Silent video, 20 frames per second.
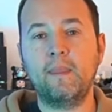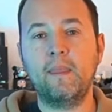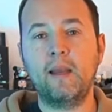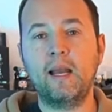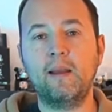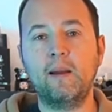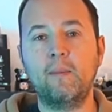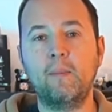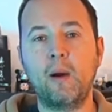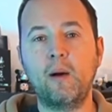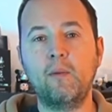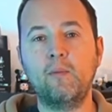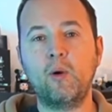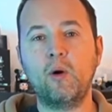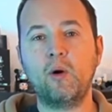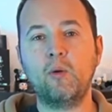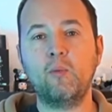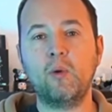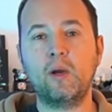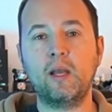And above
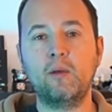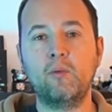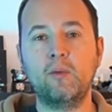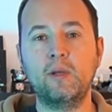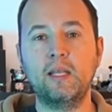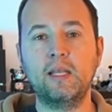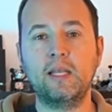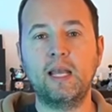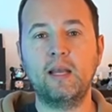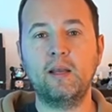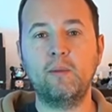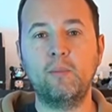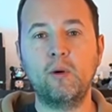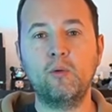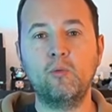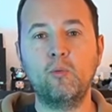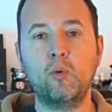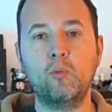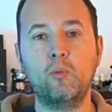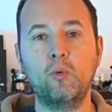all, what I really like
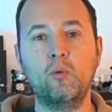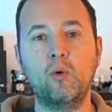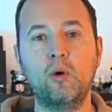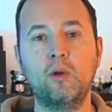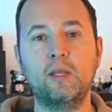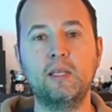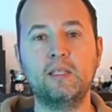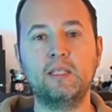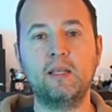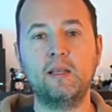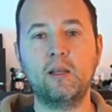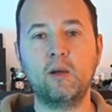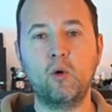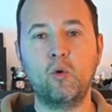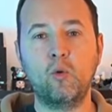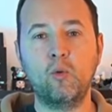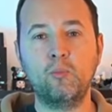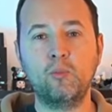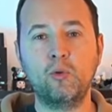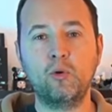about Roborock is that the
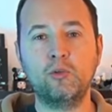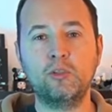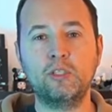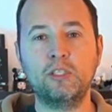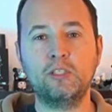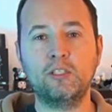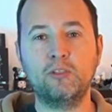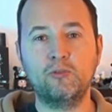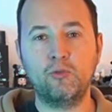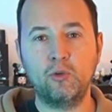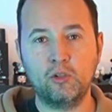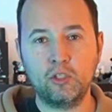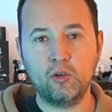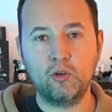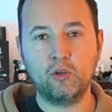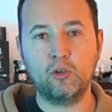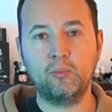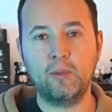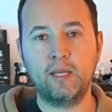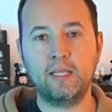whole process is fully
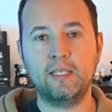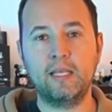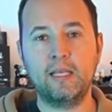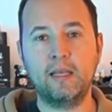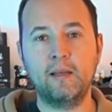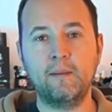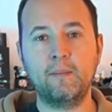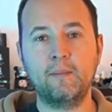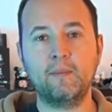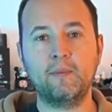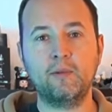automatic.